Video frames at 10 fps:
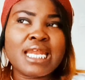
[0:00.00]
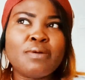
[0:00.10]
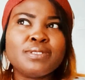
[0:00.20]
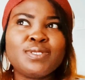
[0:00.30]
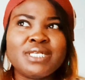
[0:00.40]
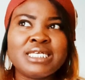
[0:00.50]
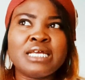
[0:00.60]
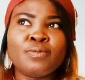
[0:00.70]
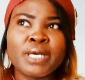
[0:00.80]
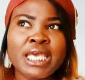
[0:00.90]
and I was studying
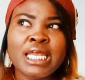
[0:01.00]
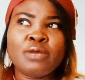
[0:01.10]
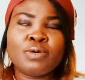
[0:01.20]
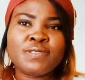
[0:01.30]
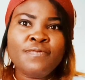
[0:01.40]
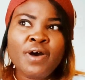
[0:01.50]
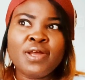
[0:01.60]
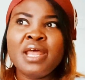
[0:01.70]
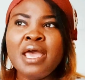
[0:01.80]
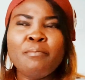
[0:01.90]
and working, and it was
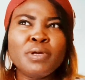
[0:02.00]
fun.